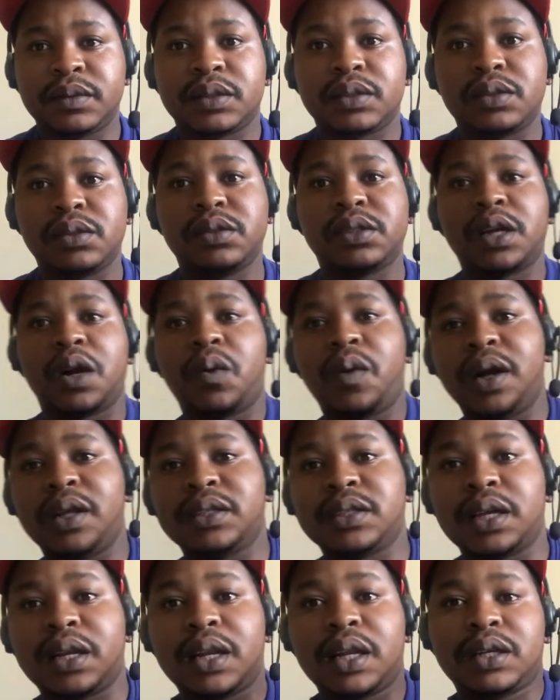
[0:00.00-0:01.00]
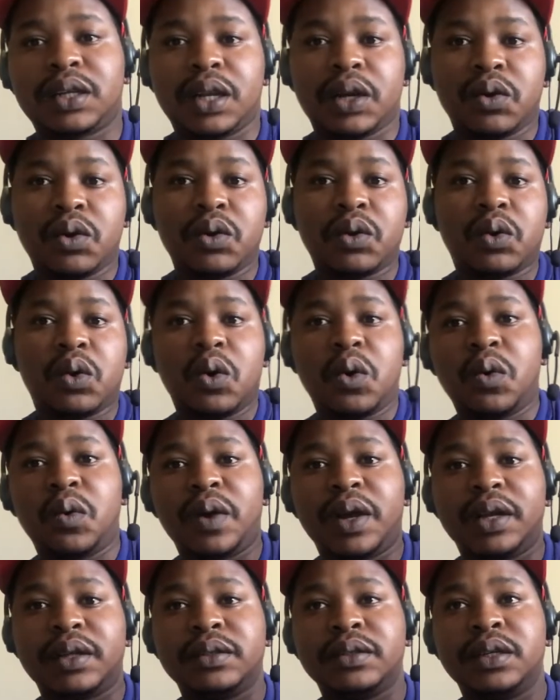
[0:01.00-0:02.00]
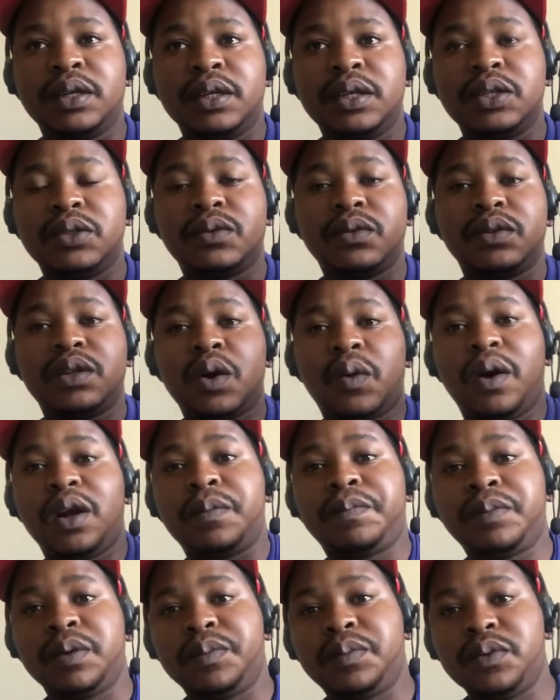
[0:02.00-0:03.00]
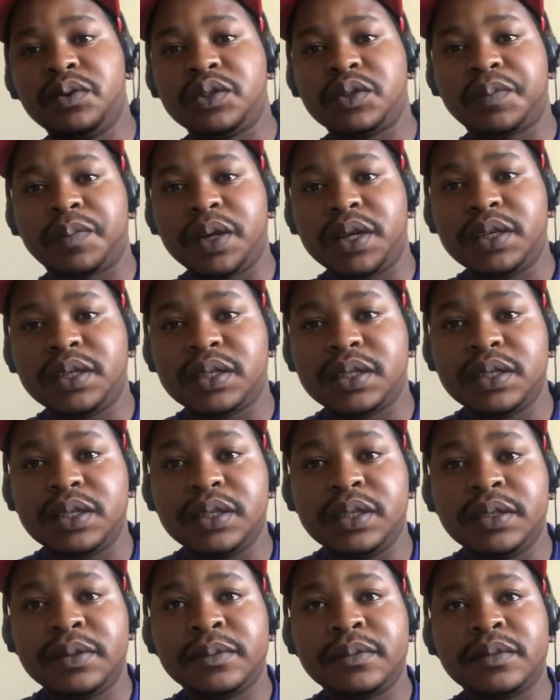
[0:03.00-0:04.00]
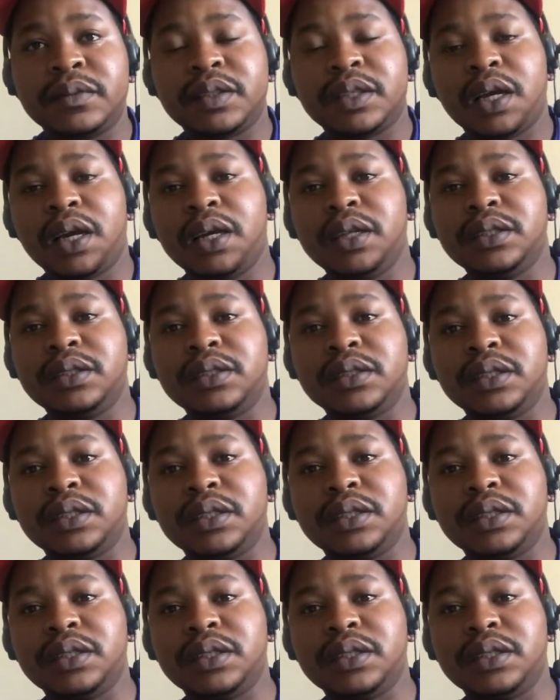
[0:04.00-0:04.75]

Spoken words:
Those are ones that they don't go and into the white people's places and